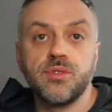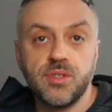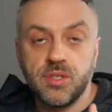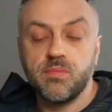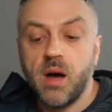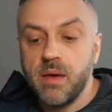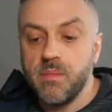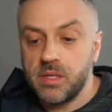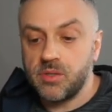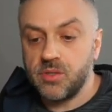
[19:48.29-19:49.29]
This is my
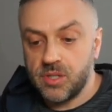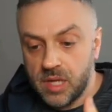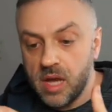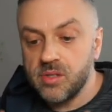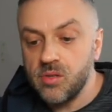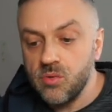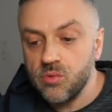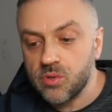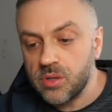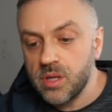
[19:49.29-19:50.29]
messages as the
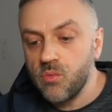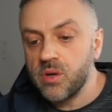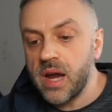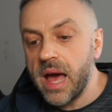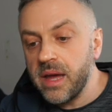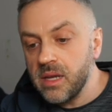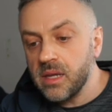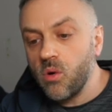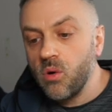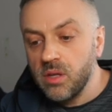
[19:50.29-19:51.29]
user, and then we're
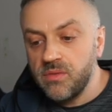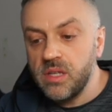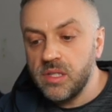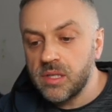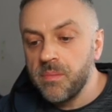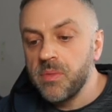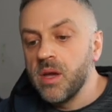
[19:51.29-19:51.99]
adding all of these